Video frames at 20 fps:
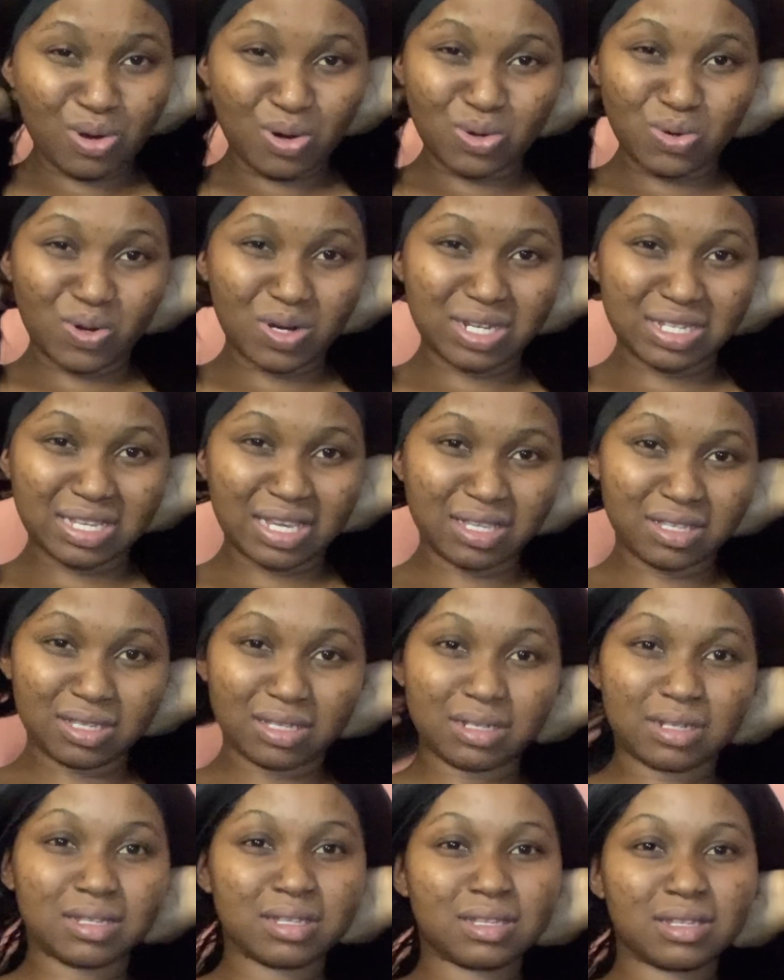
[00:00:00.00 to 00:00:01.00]
Don't judge
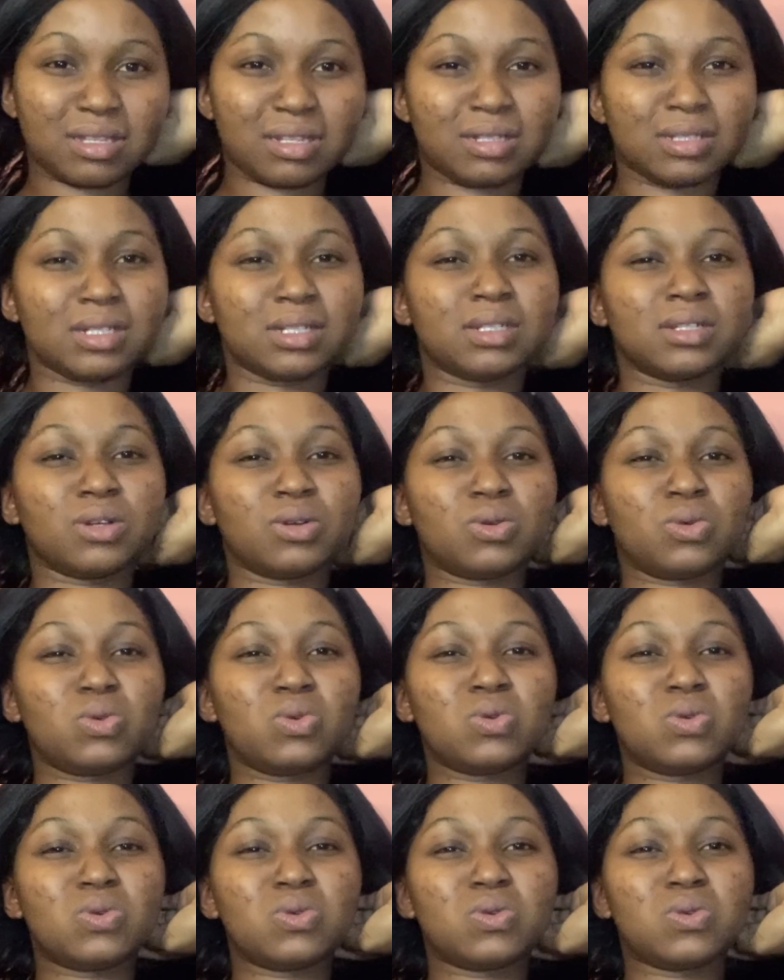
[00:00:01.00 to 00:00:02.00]
it.
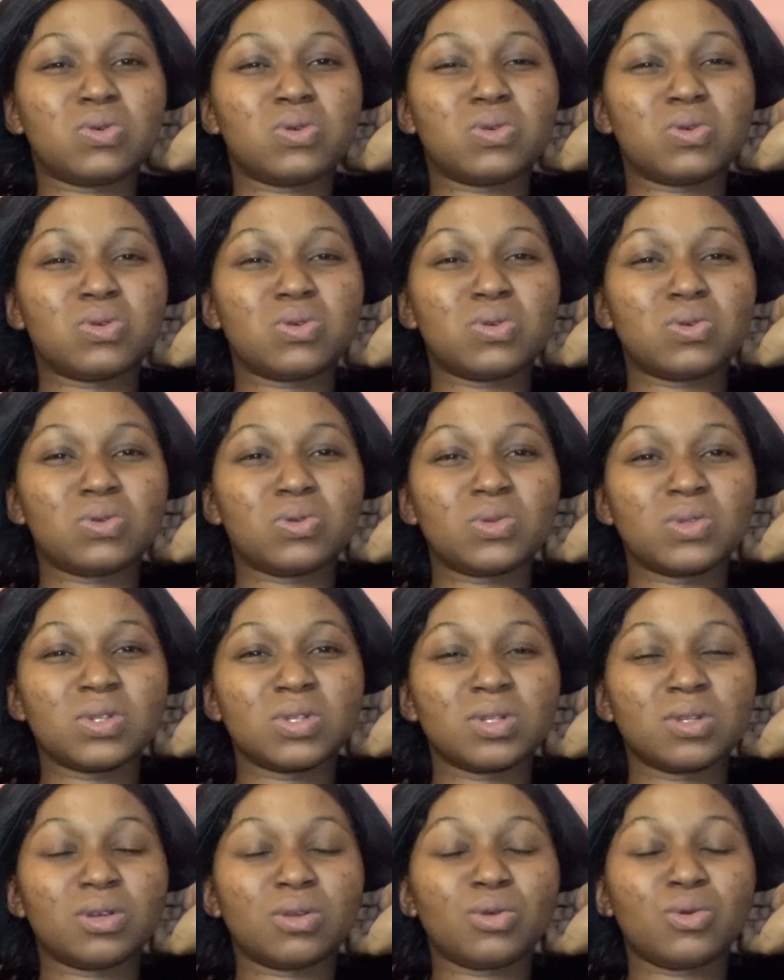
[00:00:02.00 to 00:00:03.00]
Ooh.
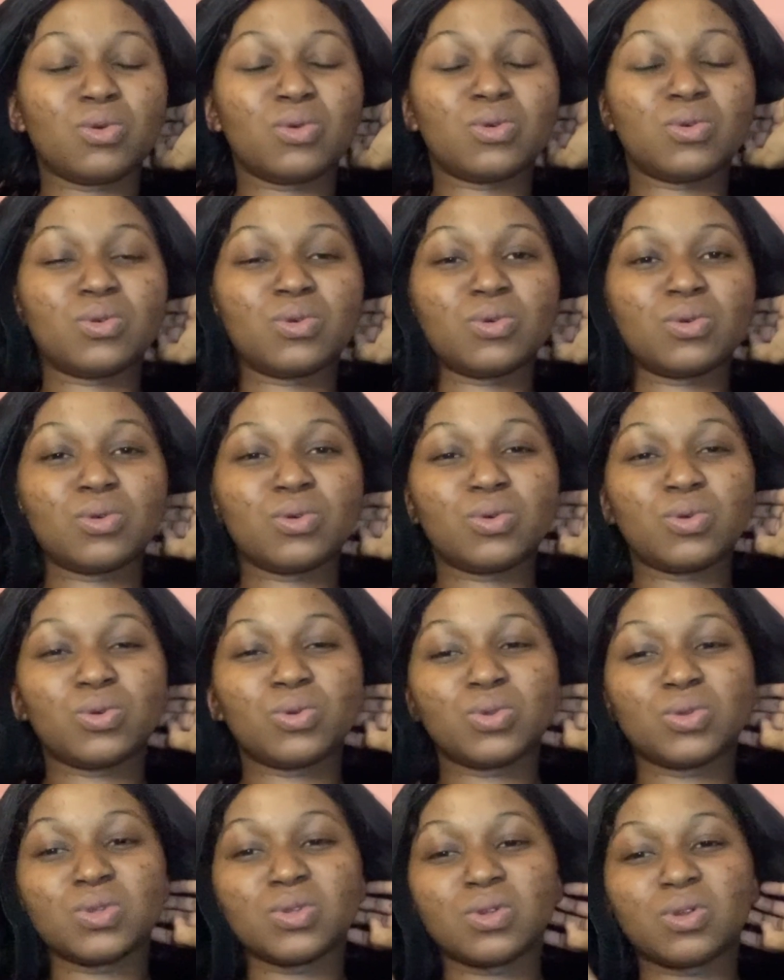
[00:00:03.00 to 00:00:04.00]
Ooh.
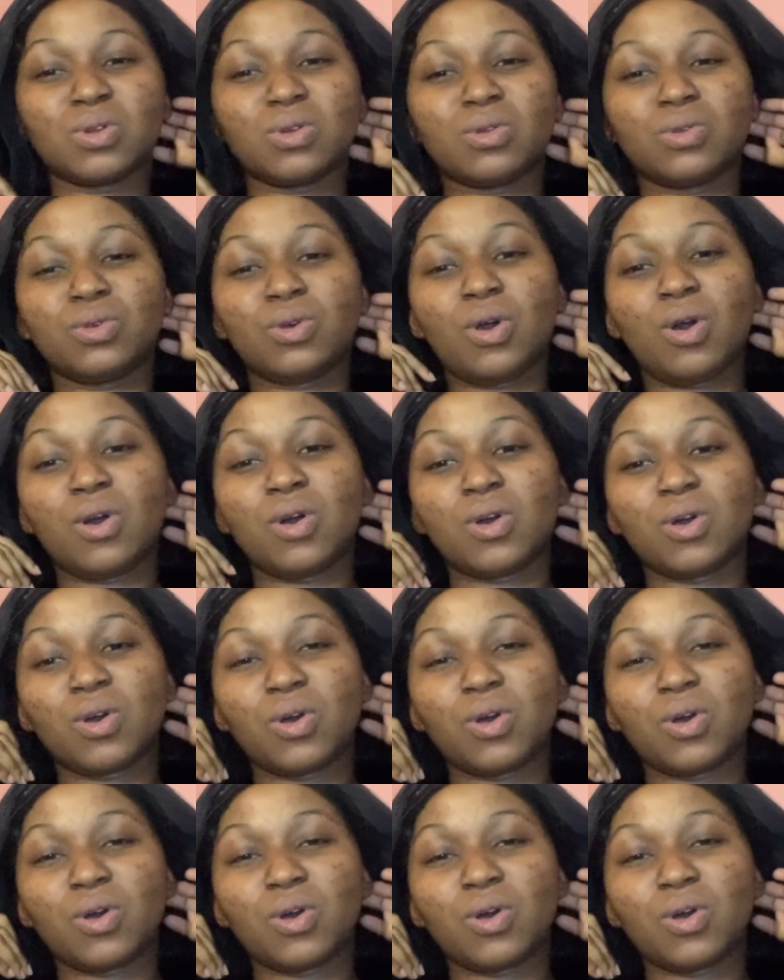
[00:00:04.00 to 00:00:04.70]
Yeah.